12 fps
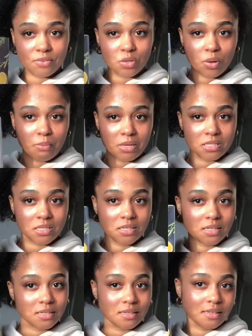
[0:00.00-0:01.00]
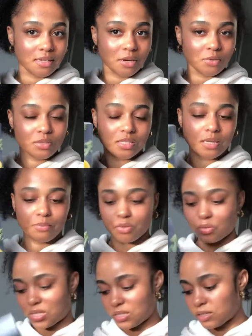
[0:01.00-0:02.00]
so I'm about to, you know, skim
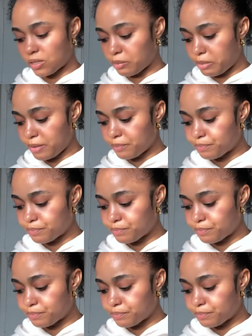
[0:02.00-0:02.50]
through this a little bit.